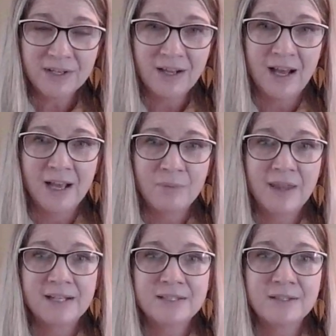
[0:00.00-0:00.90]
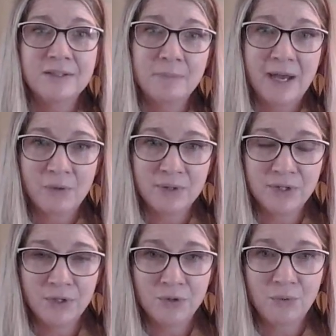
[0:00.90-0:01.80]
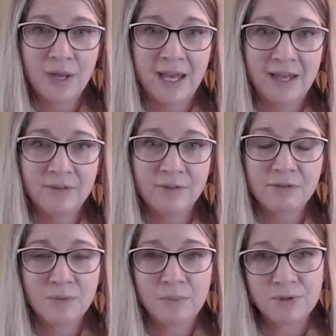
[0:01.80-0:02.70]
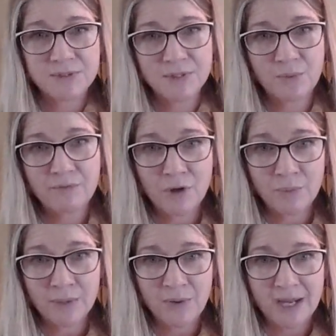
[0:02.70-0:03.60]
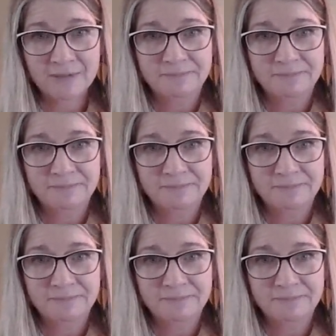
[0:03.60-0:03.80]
I would like to look back with you at the three books that we've already read.